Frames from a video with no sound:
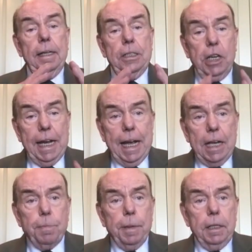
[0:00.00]
She
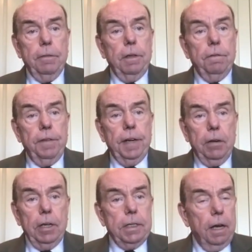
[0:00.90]
has been given
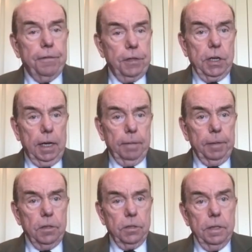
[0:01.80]
very tough
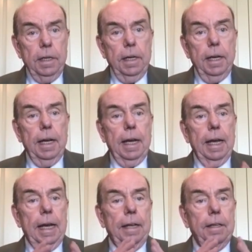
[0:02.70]
assignments.
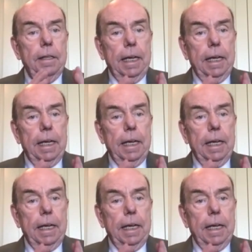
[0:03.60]
And